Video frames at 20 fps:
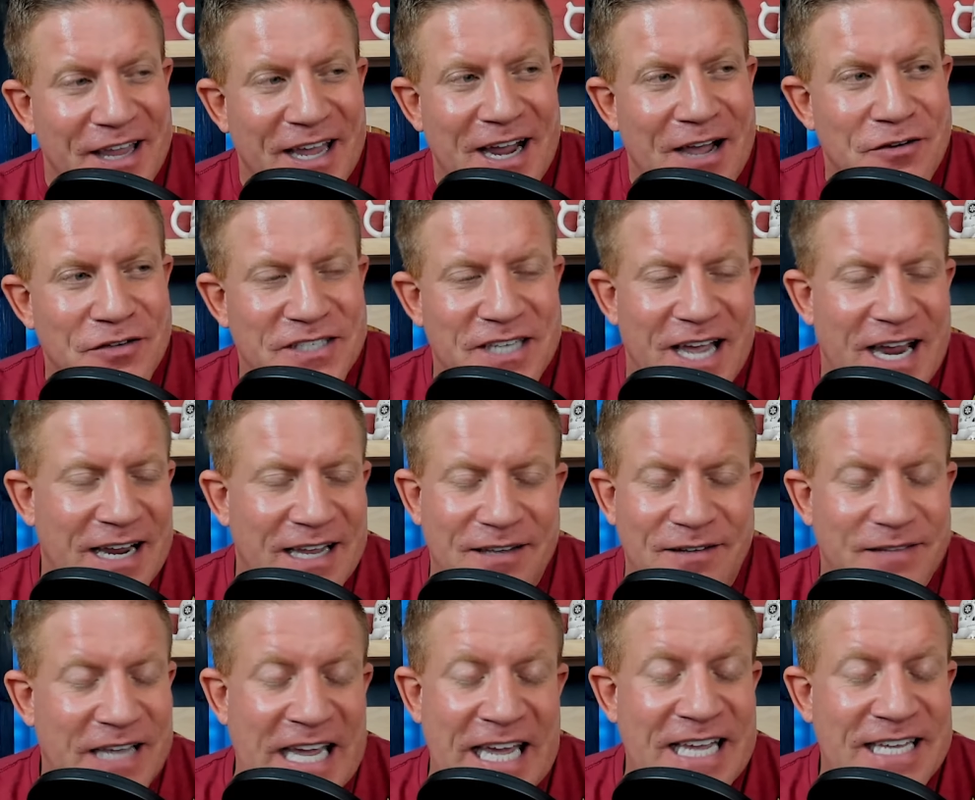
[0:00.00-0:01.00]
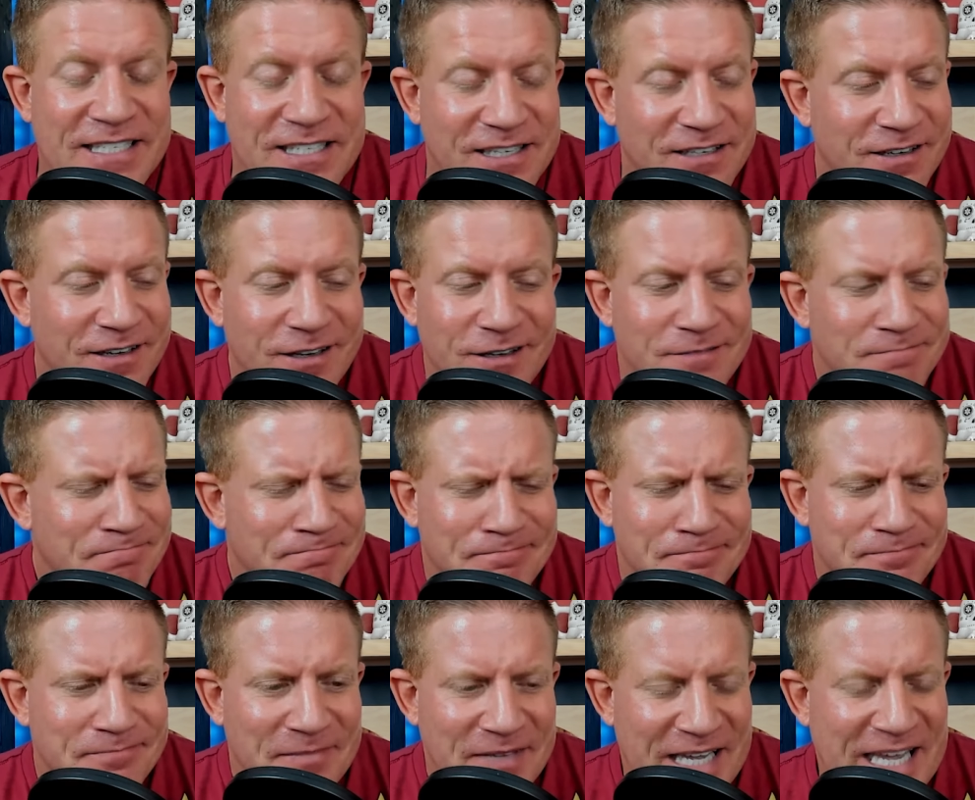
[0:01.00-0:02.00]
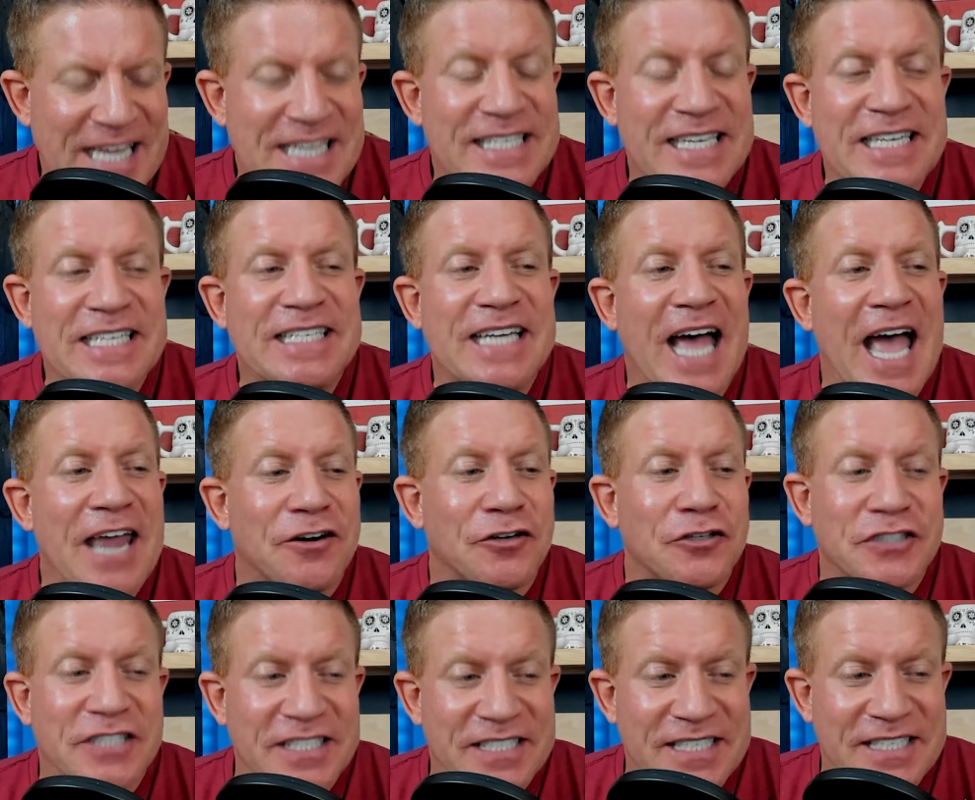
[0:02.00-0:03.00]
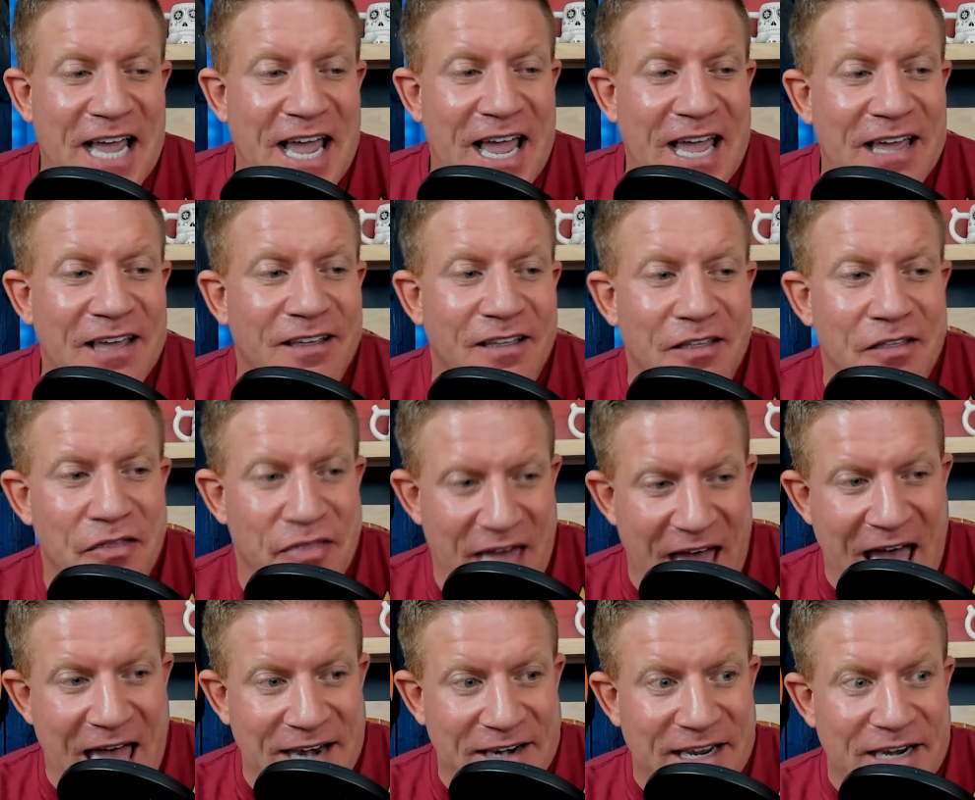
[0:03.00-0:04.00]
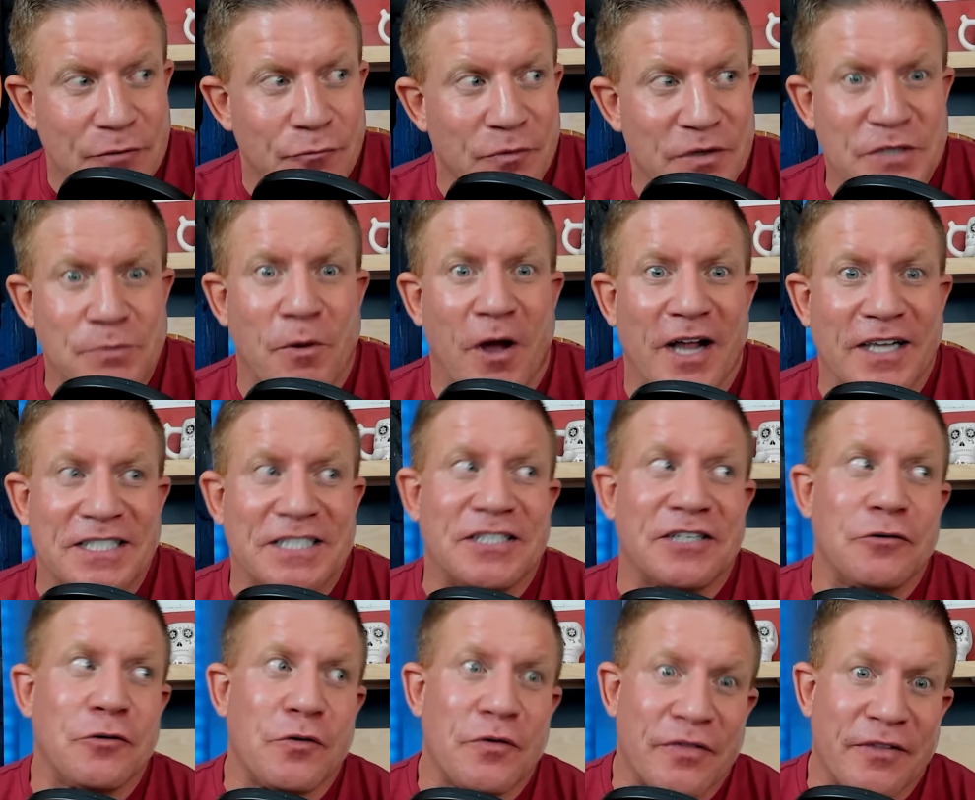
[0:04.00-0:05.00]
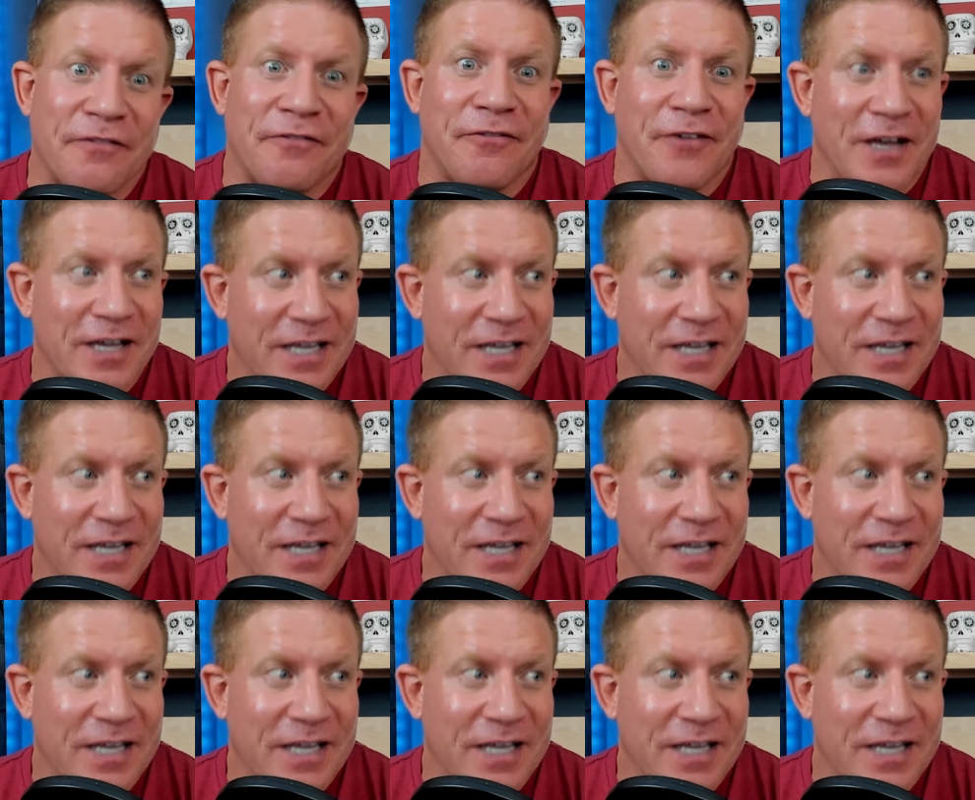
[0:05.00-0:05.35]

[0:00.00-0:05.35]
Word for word: Like I was like, he's he's entitled to say that in response to the